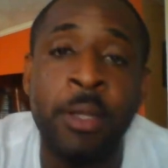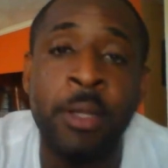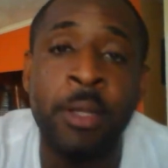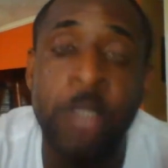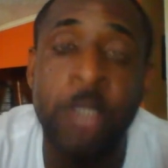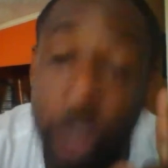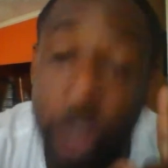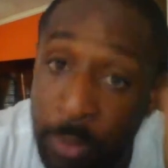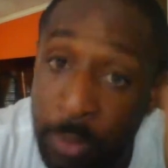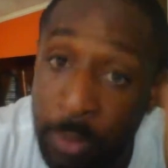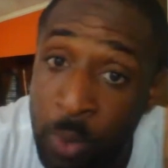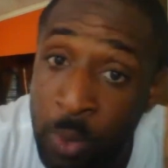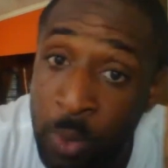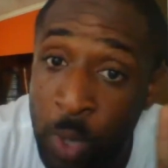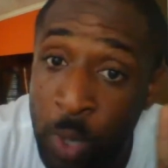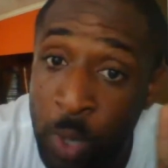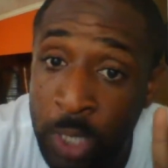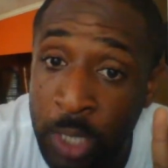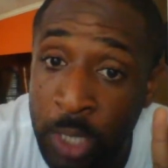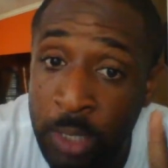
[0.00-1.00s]
It's number
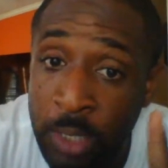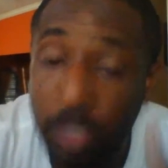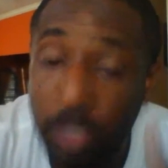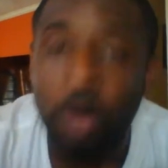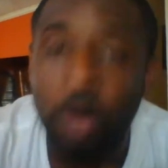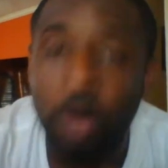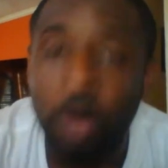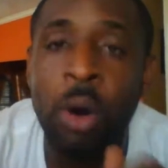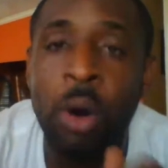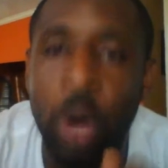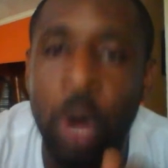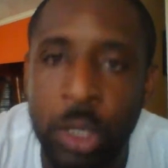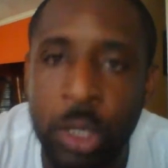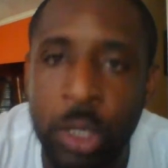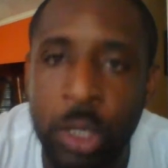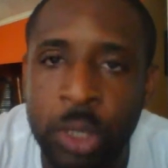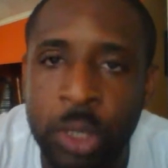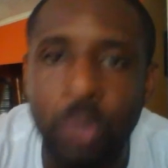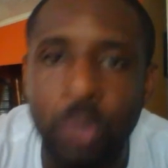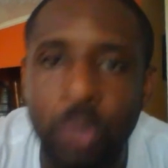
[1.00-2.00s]
one,
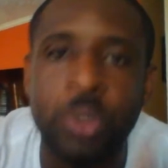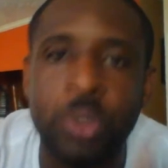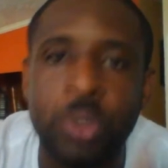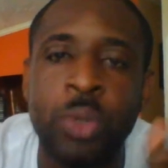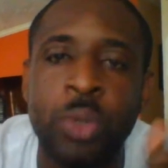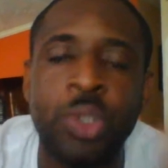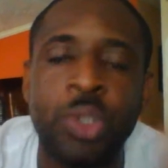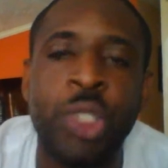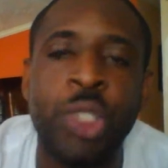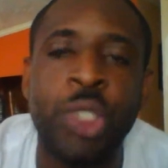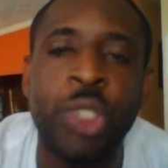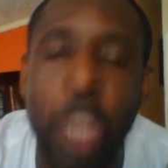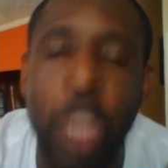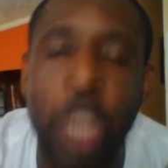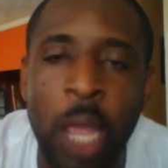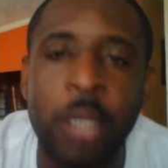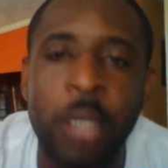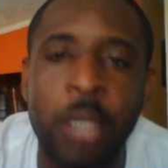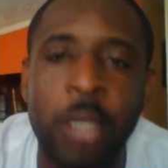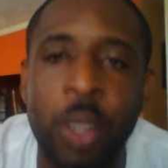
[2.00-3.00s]
also to
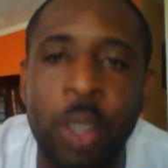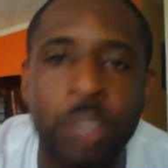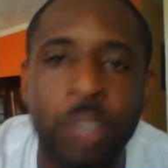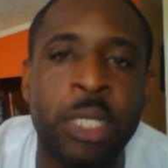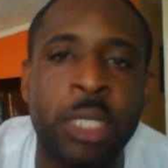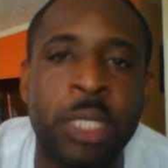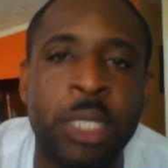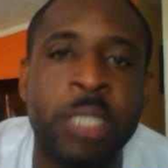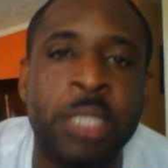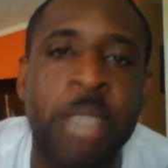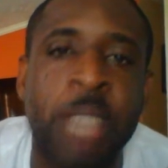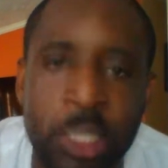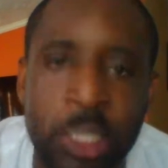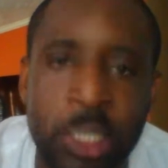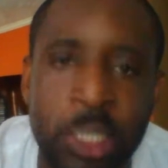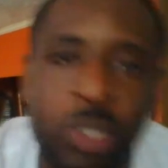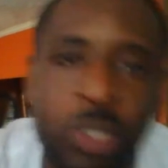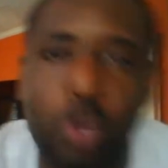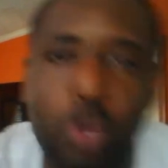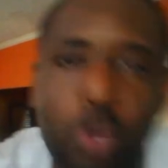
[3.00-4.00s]
share your success
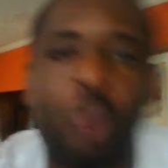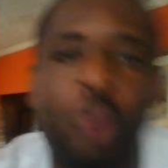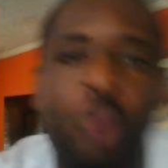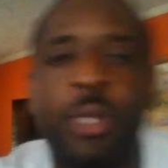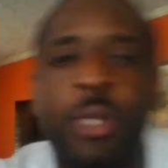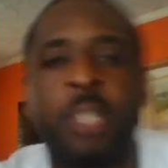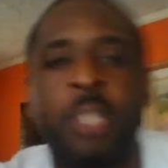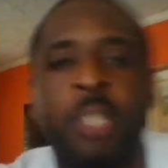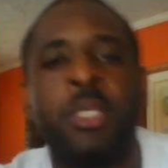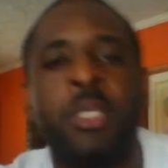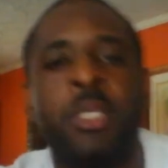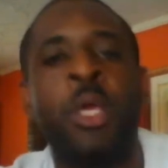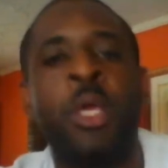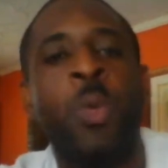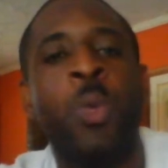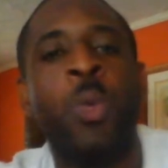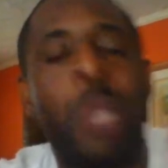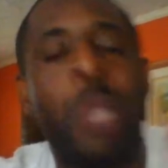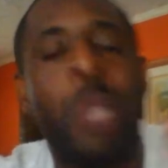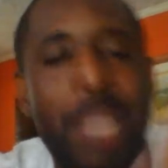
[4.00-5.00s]
stories
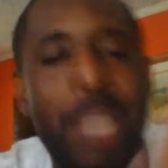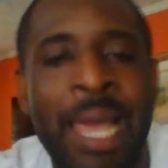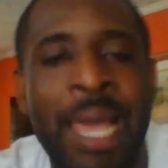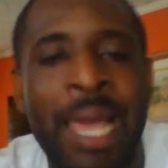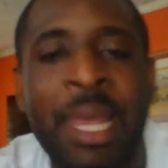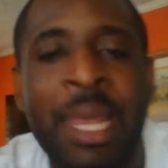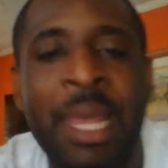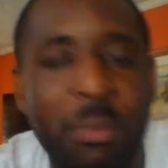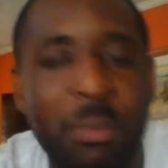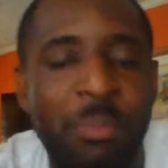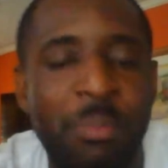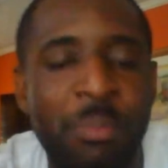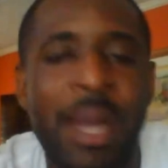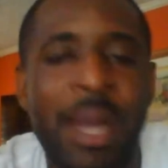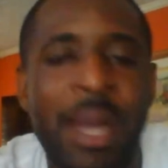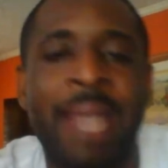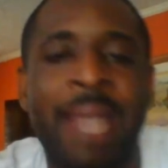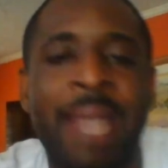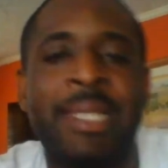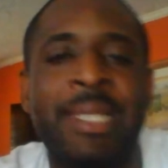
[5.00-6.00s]
with
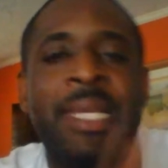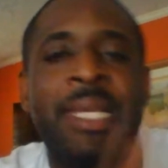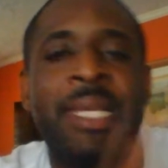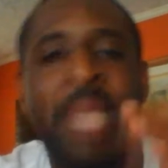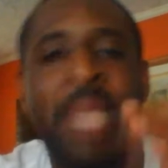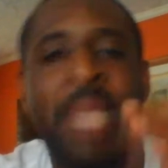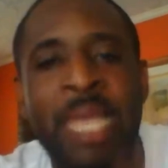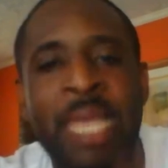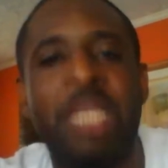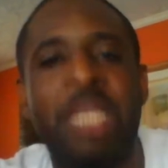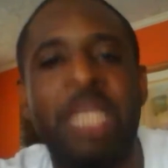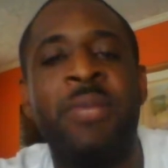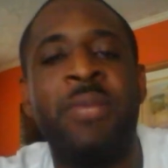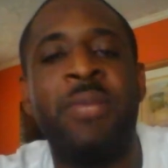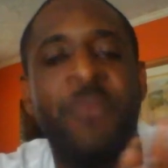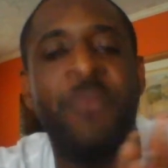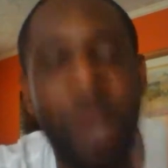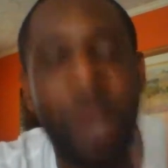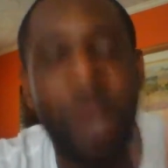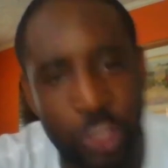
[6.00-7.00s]
like-minded
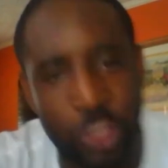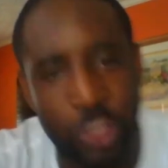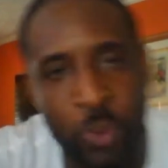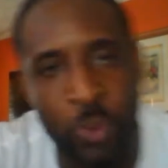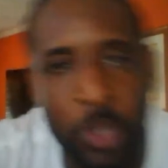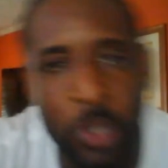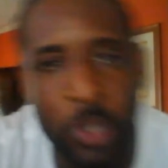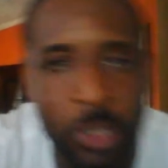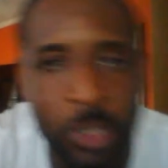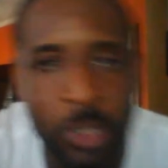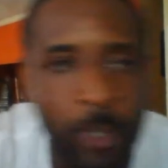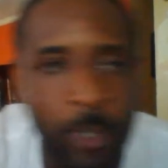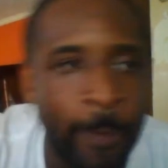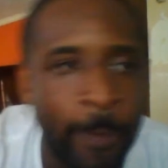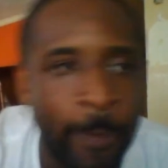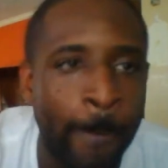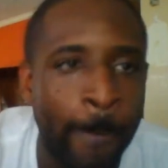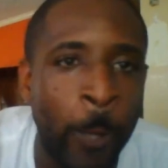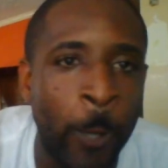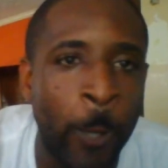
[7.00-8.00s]
individuals
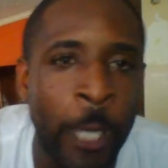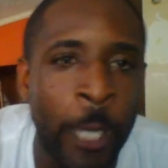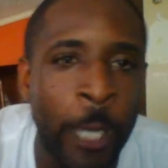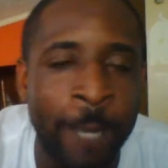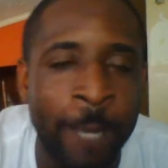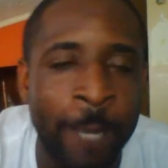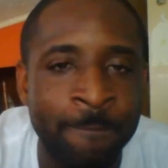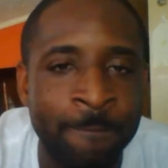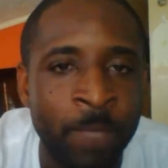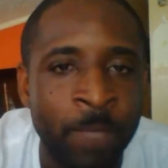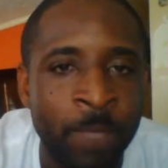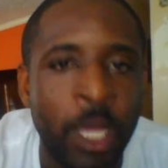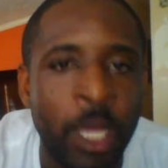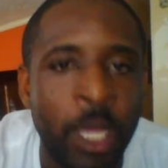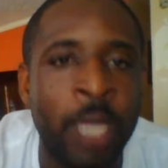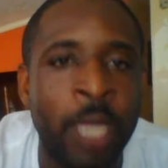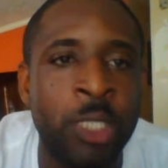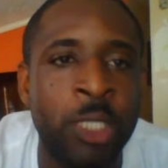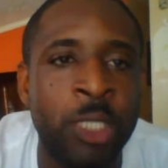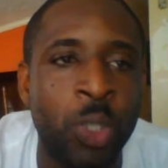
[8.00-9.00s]
okay
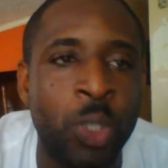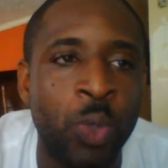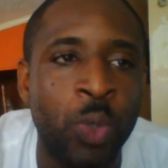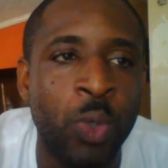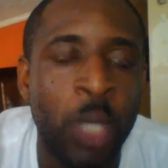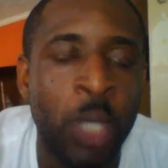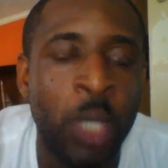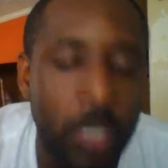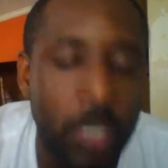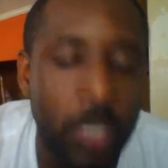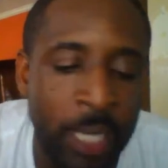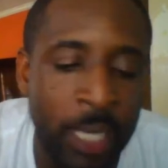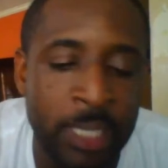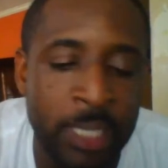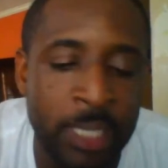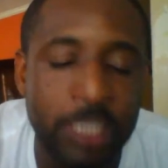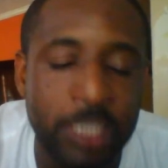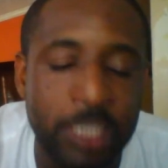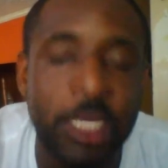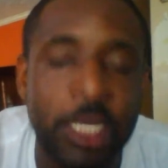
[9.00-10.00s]
and so ladies
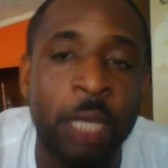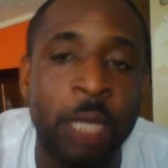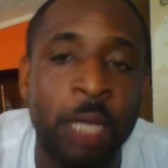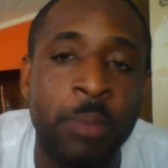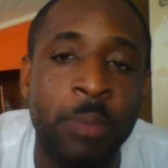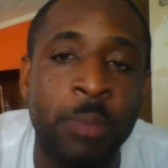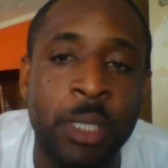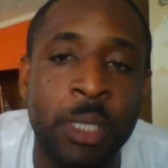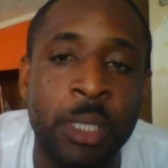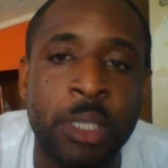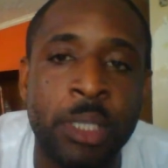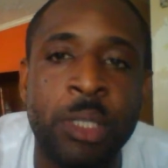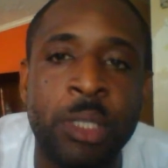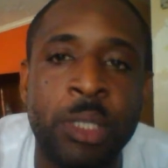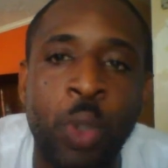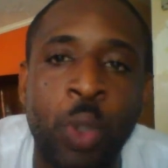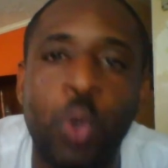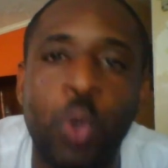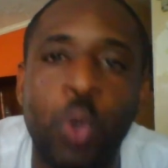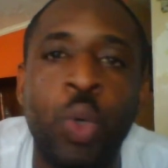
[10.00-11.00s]
and gentlemen
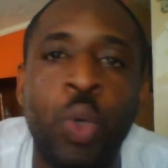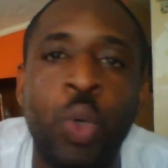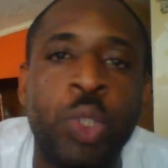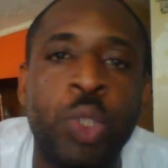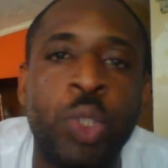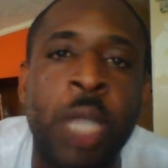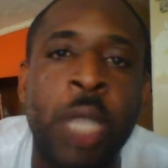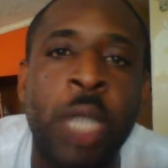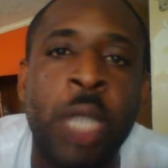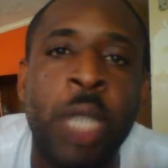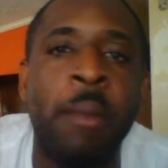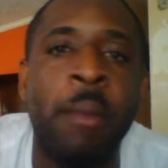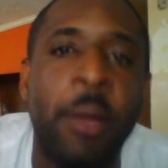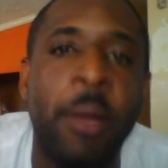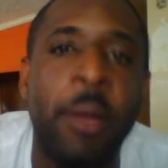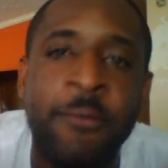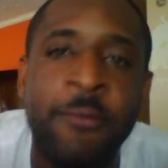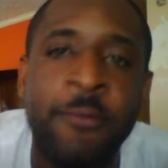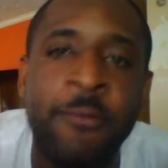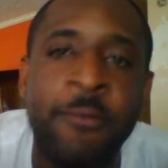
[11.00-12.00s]
those are my
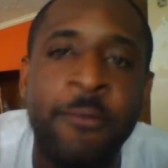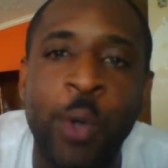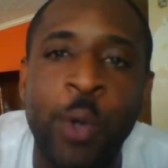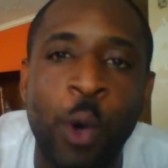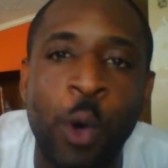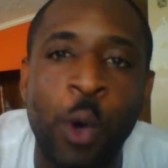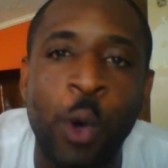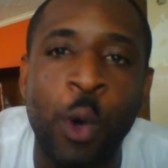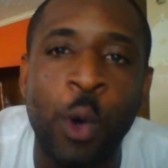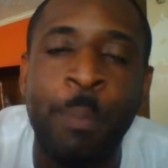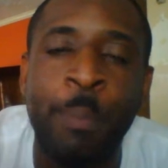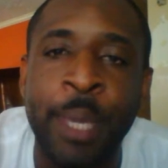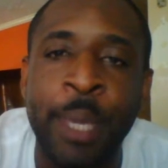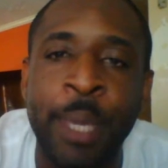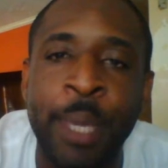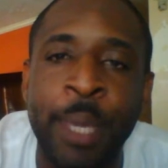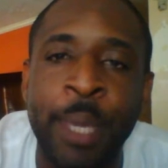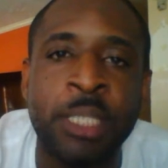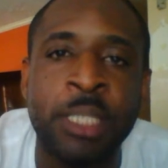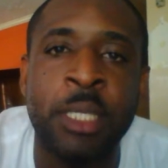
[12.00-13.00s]
four
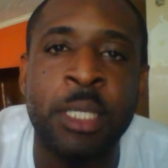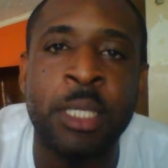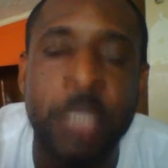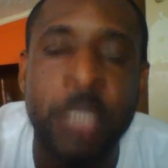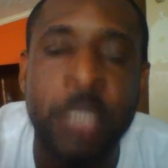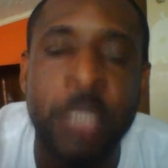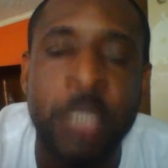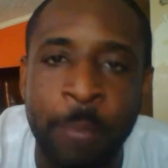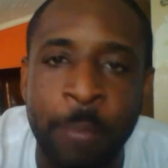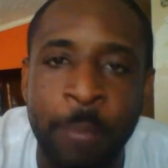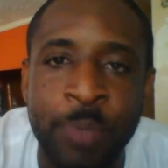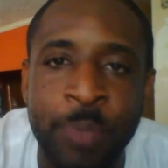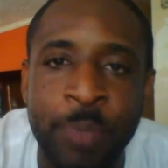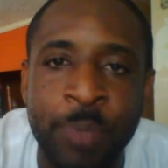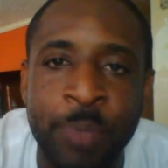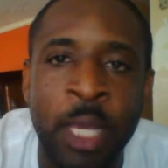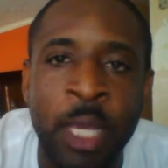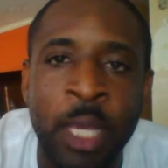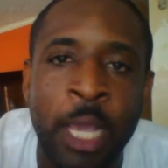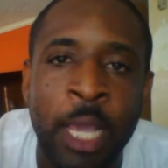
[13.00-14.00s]
basic tips
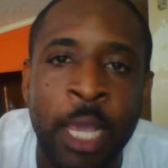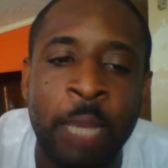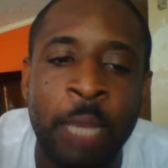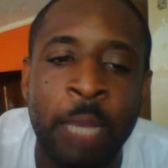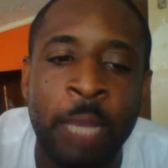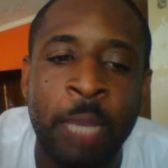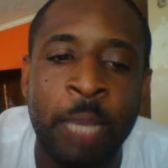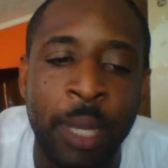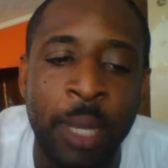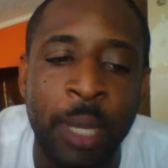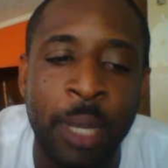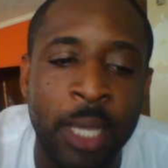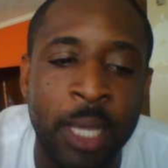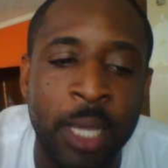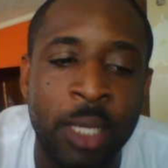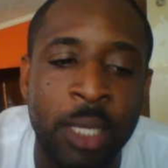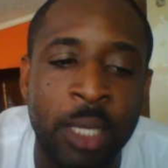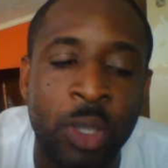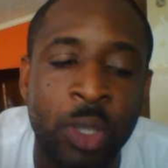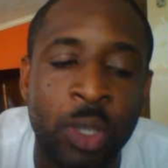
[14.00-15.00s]
in building
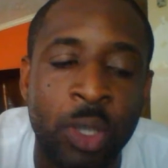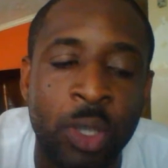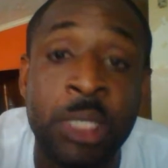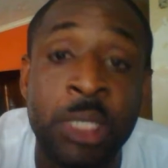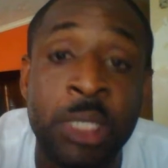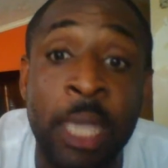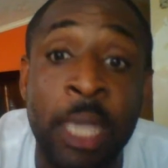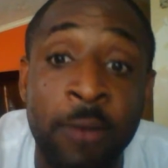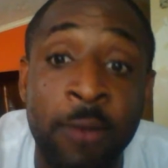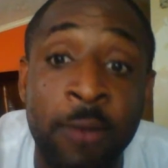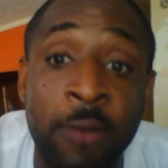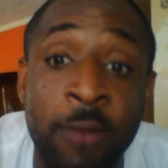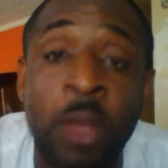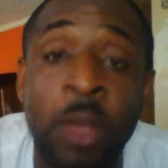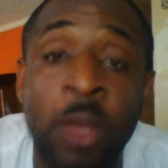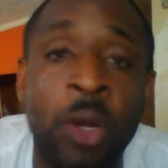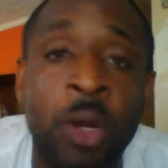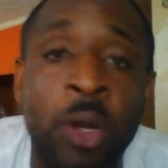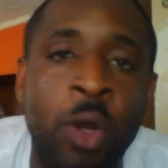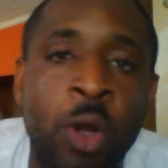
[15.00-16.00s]
your
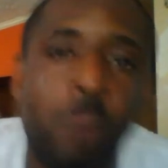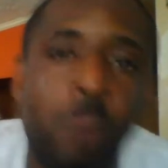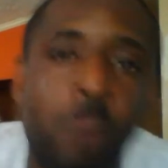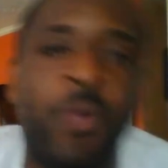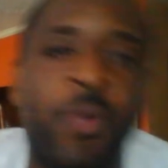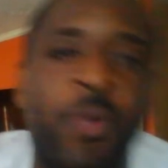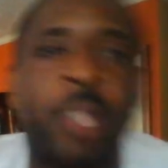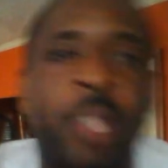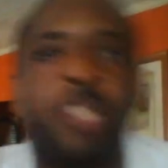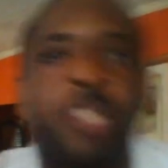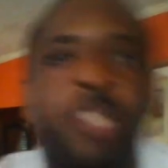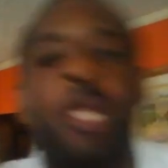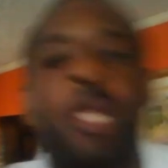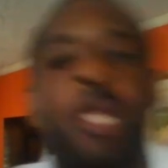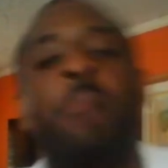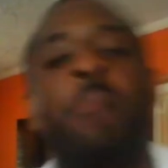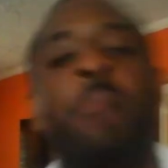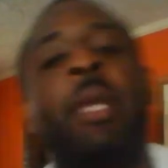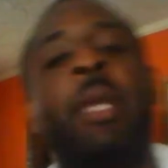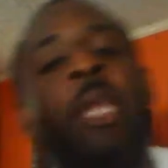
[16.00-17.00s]
self-confidence
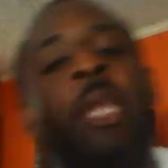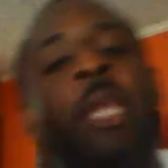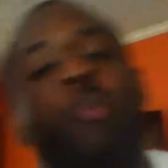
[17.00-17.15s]
my name